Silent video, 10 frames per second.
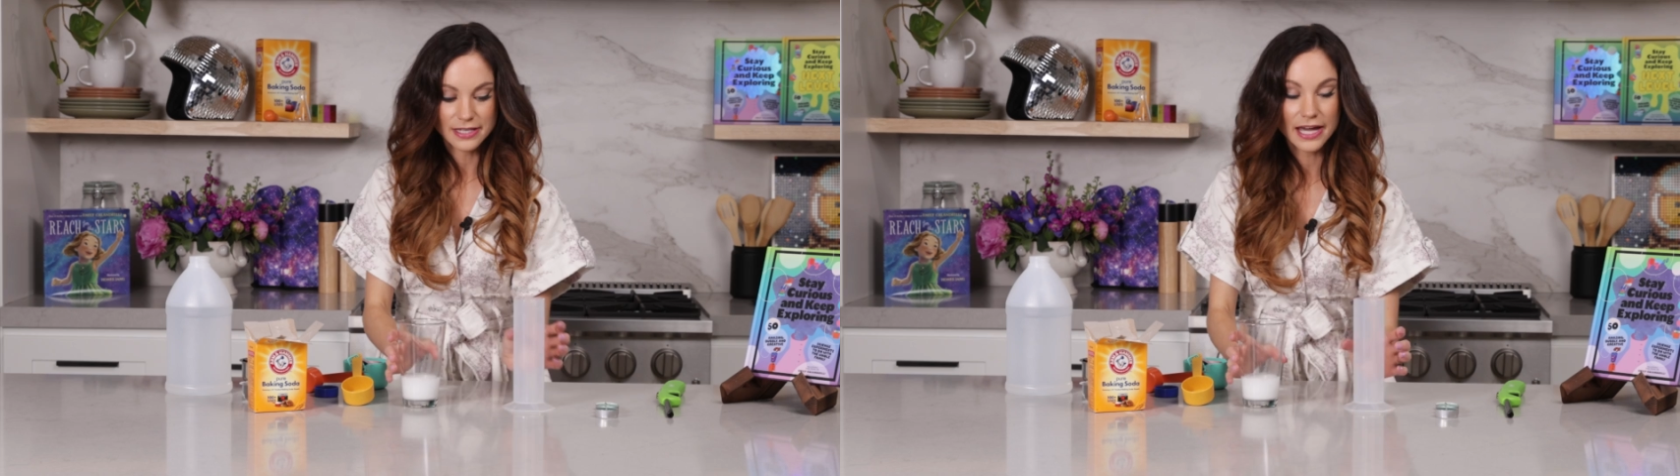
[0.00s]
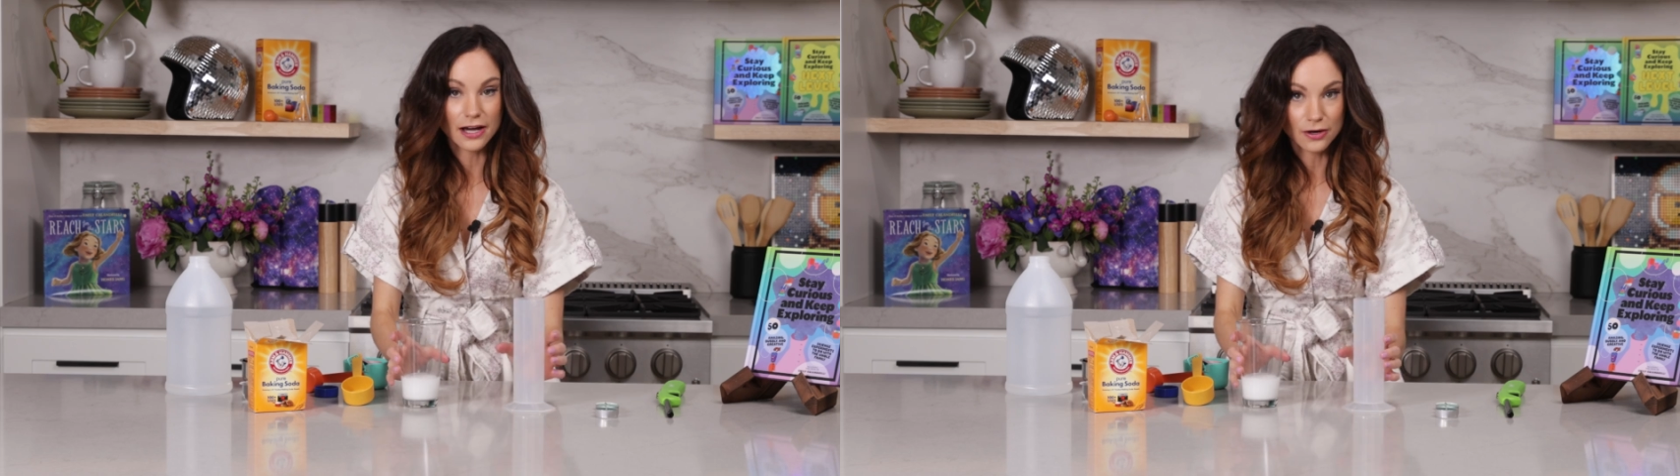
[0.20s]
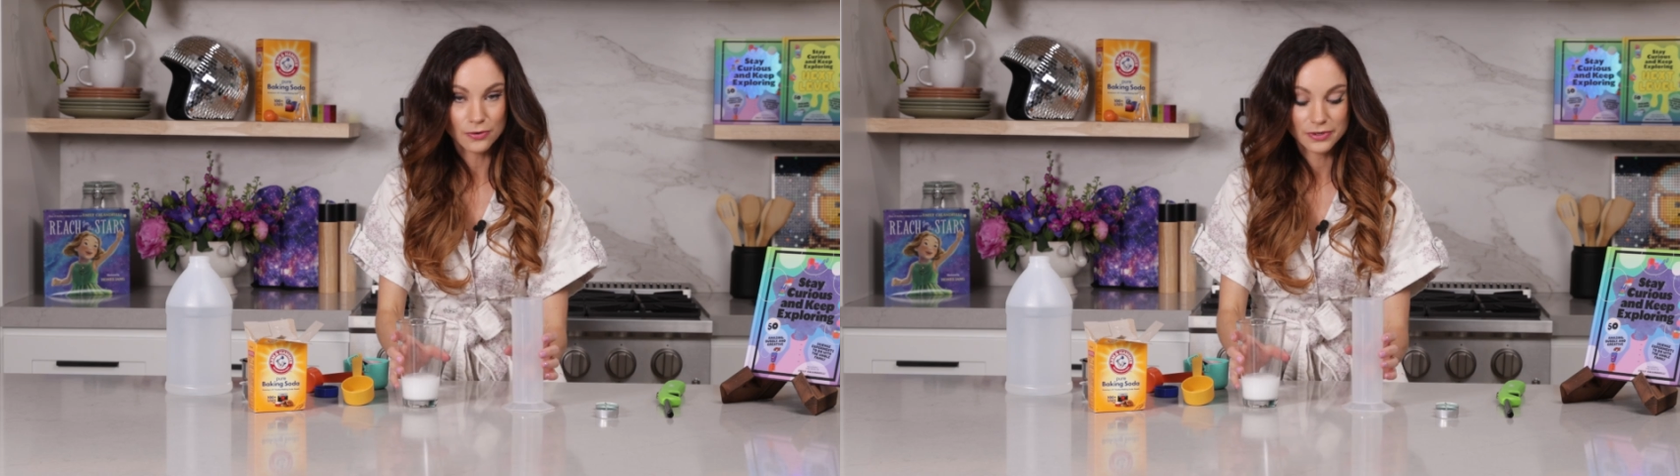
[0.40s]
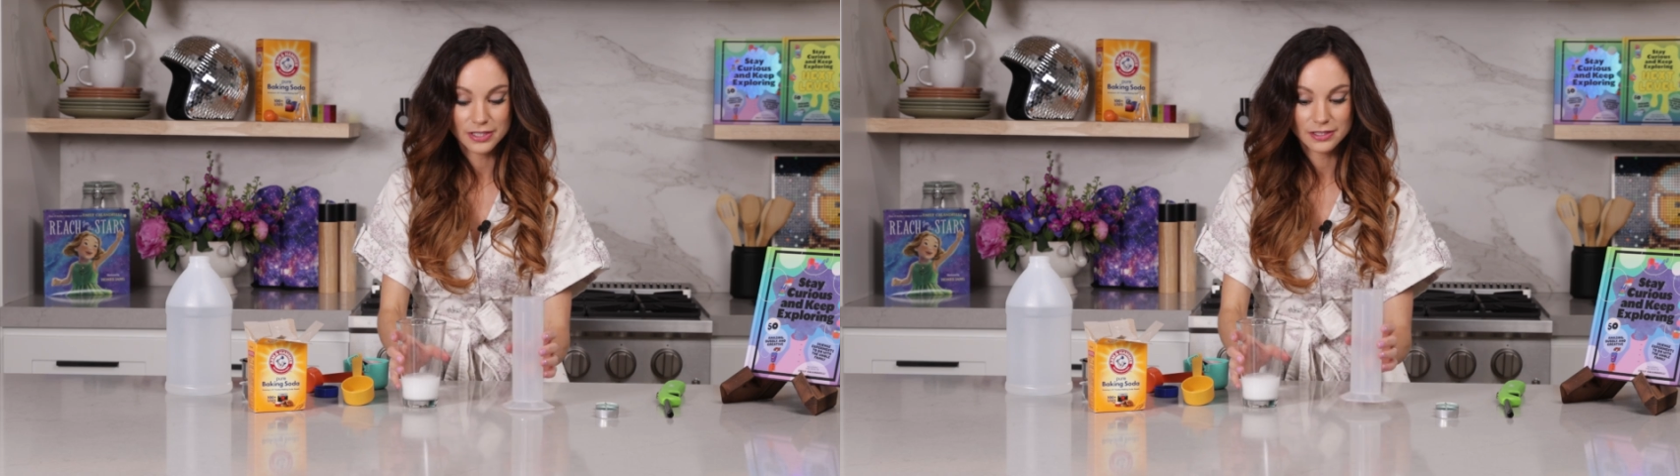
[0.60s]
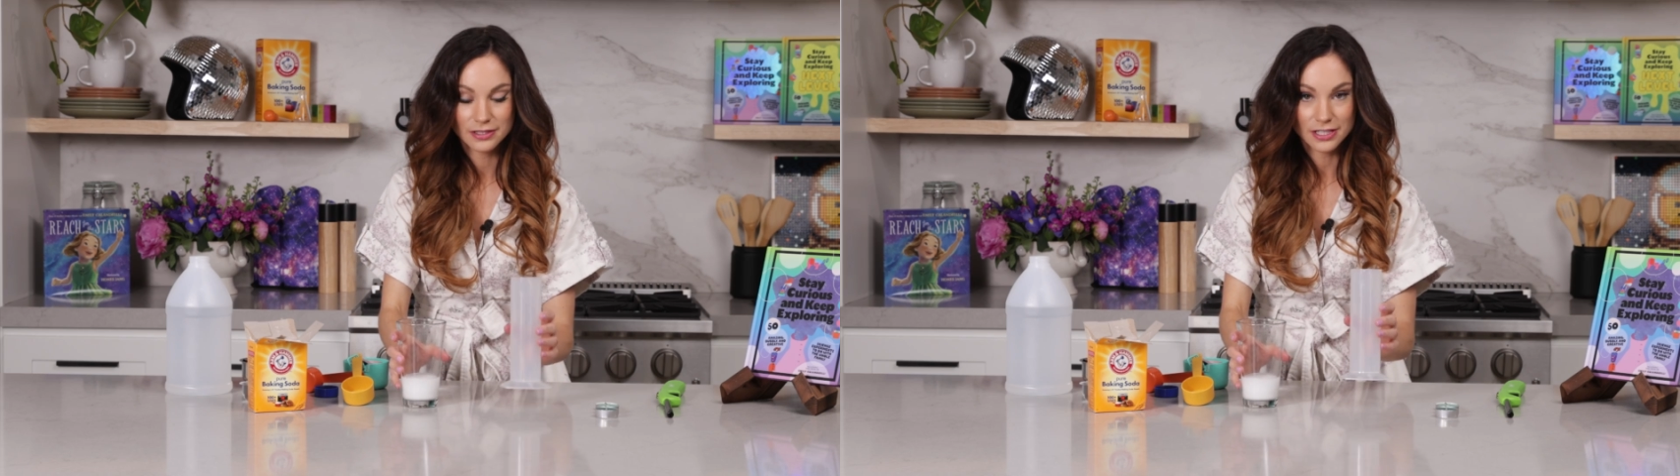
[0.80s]
Now,
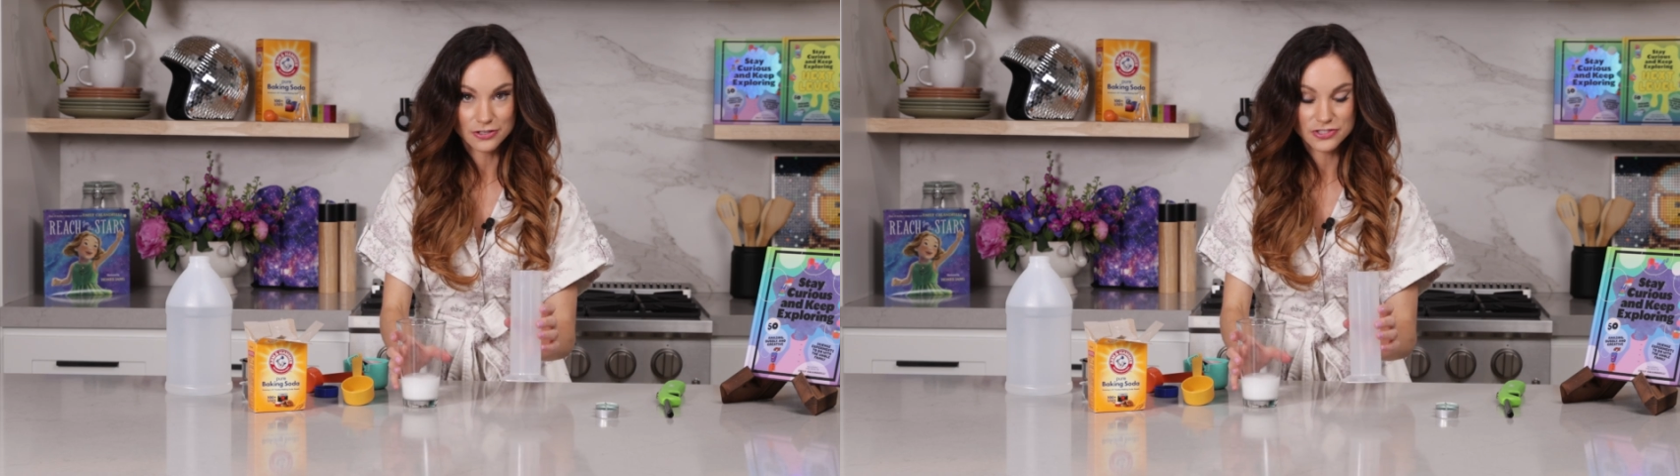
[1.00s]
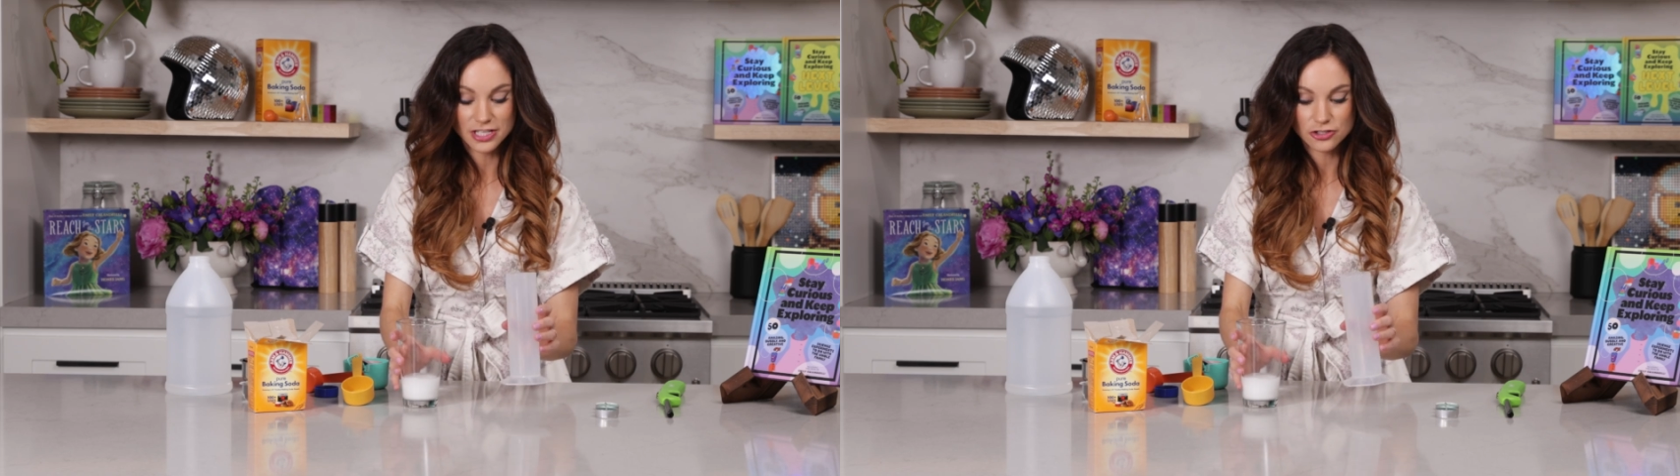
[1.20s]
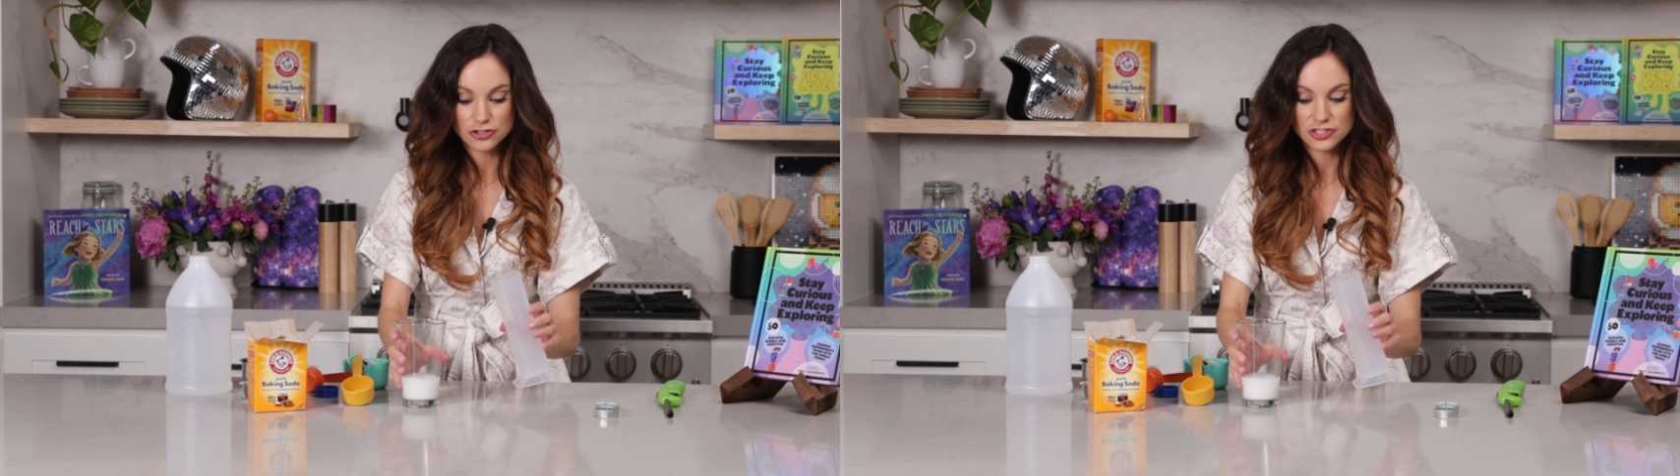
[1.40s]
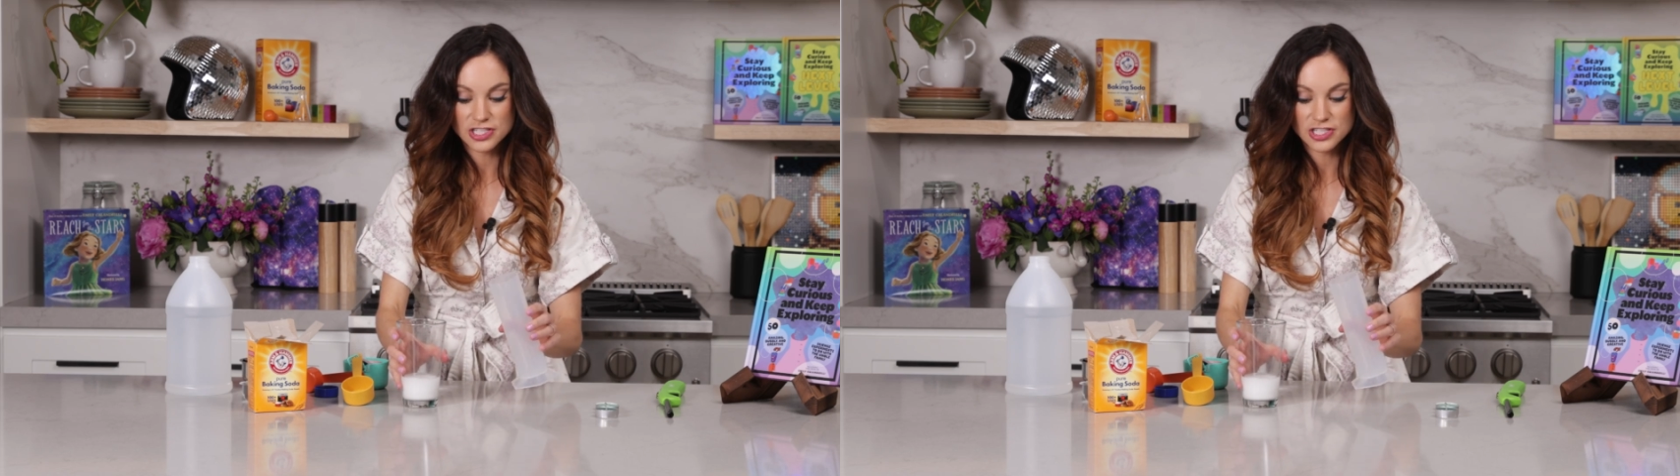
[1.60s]
here's the extra